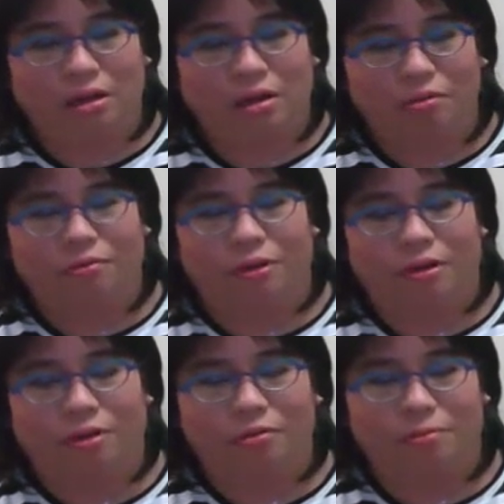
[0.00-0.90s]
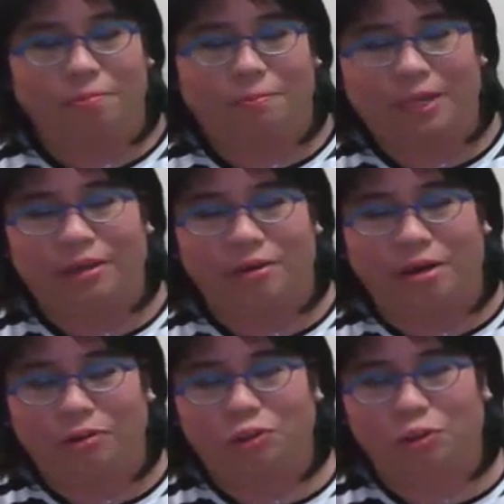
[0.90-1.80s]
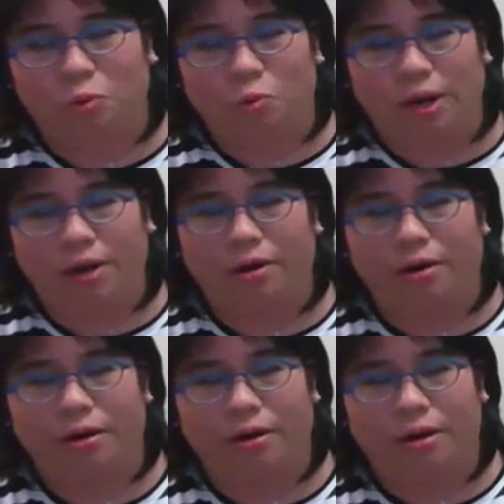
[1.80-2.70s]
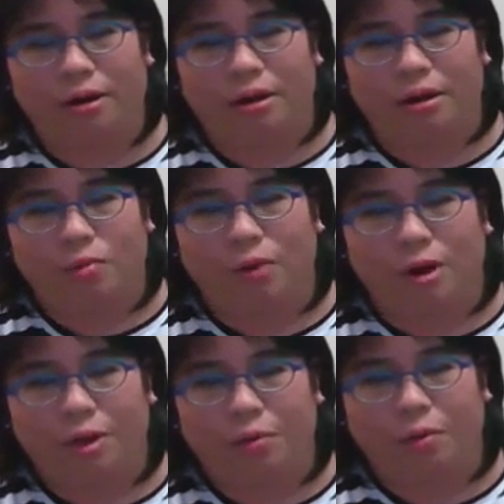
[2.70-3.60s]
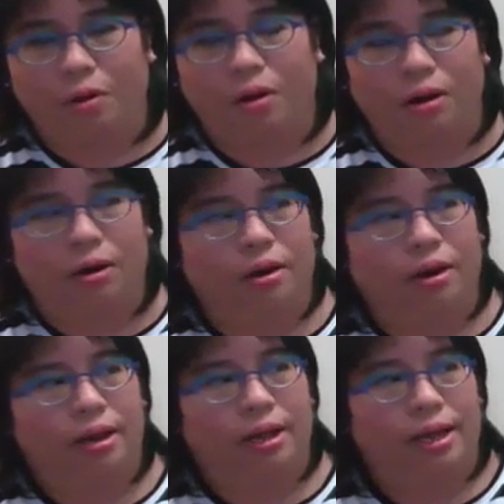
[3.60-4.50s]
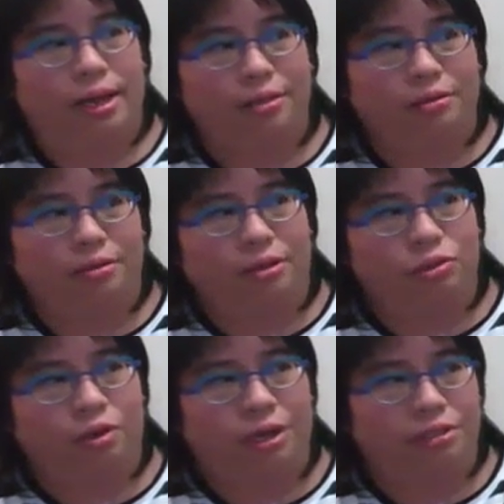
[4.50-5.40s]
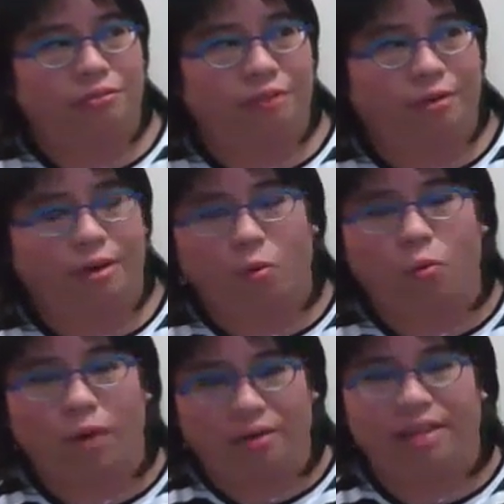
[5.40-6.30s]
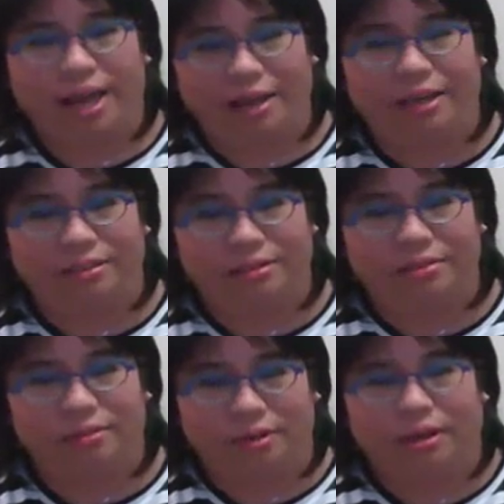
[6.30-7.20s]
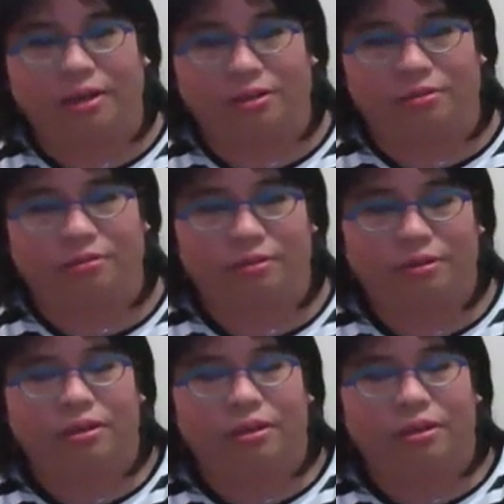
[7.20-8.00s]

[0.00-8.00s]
of being not sure where you are and trying to figure out where that is, and kind of.